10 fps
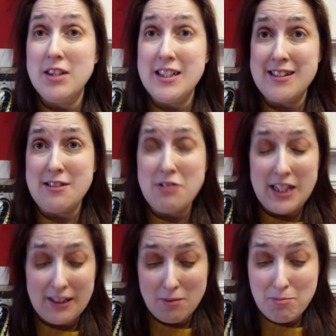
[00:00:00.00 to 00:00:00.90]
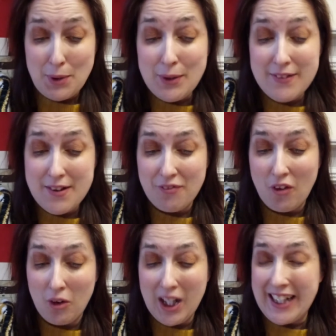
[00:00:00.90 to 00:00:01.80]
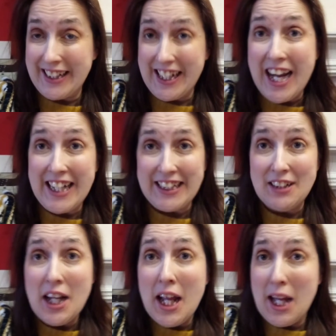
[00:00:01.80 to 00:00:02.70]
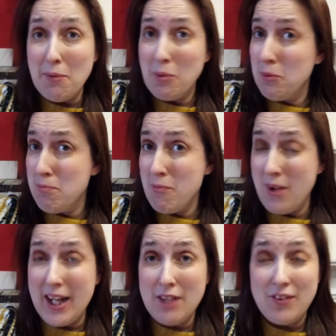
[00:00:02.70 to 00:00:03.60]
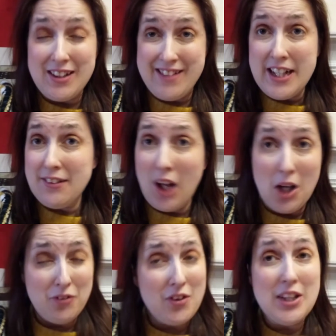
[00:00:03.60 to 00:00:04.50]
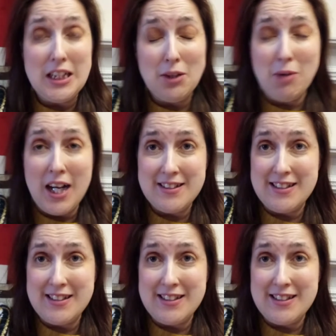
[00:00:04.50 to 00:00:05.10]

stunning and beautiful, and again, it would, if I did go to the US